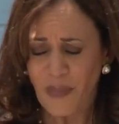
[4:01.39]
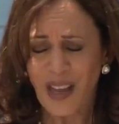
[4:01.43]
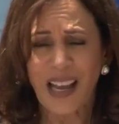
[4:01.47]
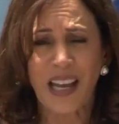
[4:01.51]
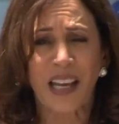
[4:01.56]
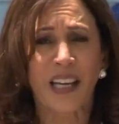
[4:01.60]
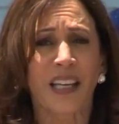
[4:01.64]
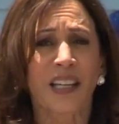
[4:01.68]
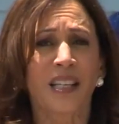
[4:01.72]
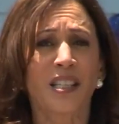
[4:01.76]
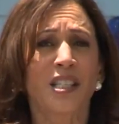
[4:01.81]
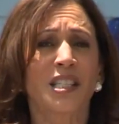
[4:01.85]

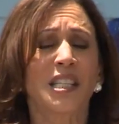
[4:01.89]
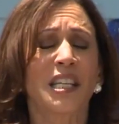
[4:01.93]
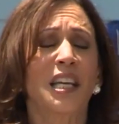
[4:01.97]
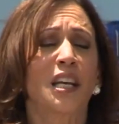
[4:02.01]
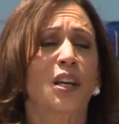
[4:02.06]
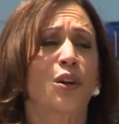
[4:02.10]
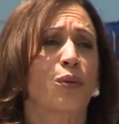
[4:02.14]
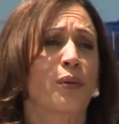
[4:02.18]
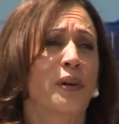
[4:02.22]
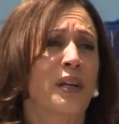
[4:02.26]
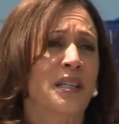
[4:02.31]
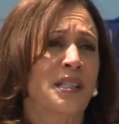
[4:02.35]
It can
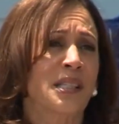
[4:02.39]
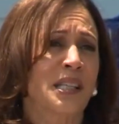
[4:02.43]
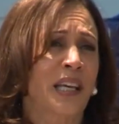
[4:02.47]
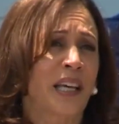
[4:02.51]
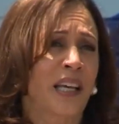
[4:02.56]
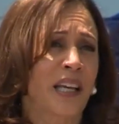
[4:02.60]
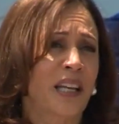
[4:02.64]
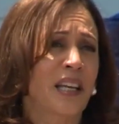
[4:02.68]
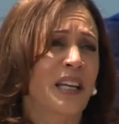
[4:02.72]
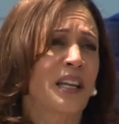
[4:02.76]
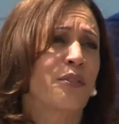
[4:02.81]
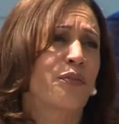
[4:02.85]
decrease
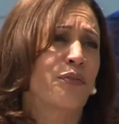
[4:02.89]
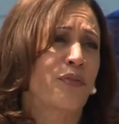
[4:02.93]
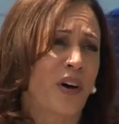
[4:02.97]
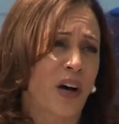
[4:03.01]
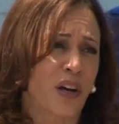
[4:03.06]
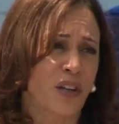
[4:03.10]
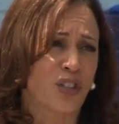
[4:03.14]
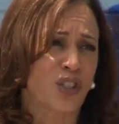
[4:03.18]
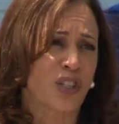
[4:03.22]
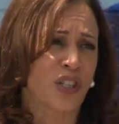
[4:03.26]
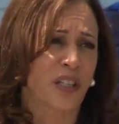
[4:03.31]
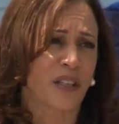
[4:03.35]
kidney
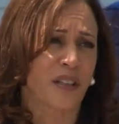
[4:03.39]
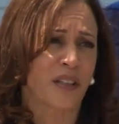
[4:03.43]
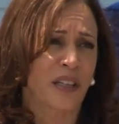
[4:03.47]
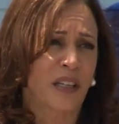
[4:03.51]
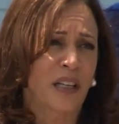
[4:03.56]
function.